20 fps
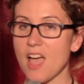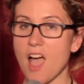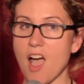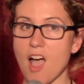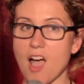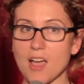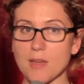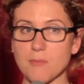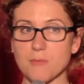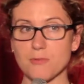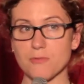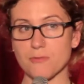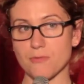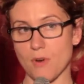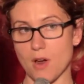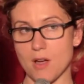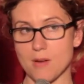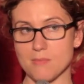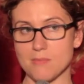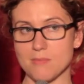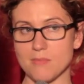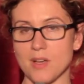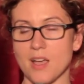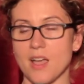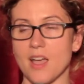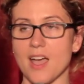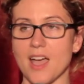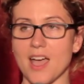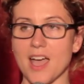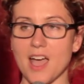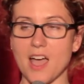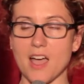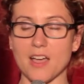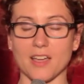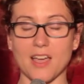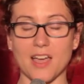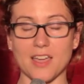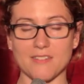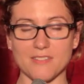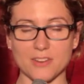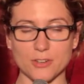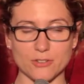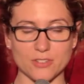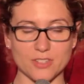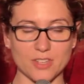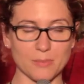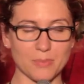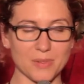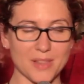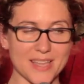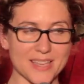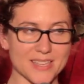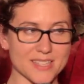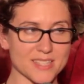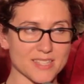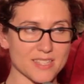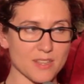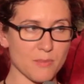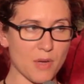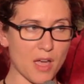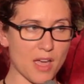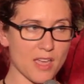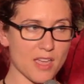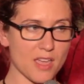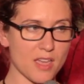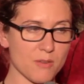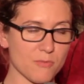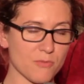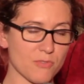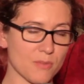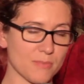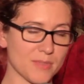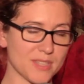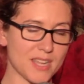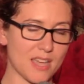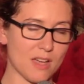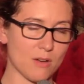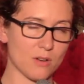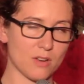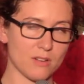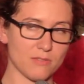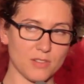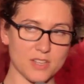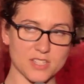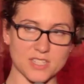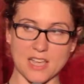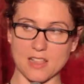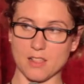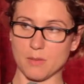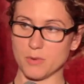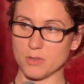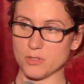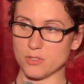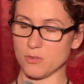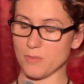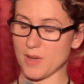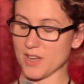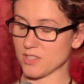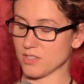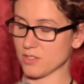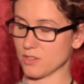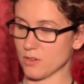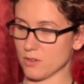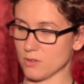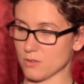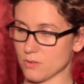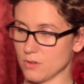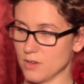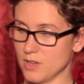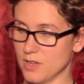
I'm from a kind of interesting place. I am from the town of Los Alamos, New Mexico.